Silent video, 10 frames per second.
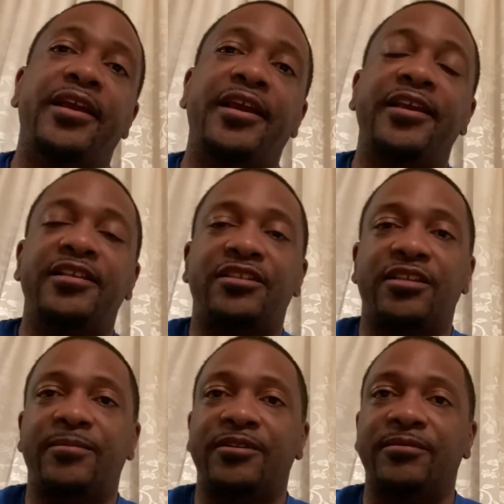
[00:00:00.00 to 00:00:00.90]
And some
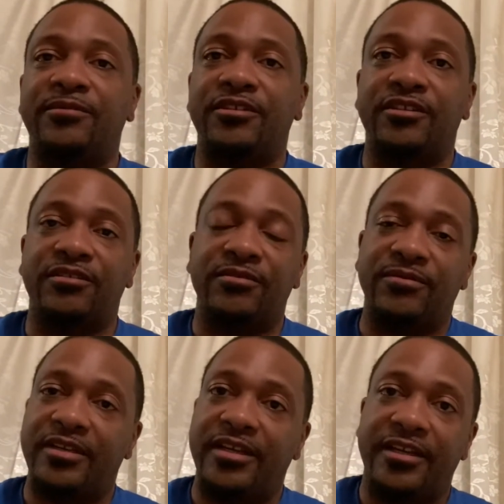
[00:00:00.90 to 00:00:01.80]
of them just don't
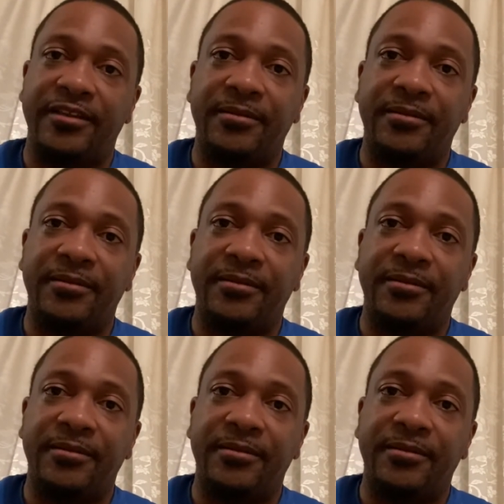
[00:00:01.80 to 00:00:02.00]
get it.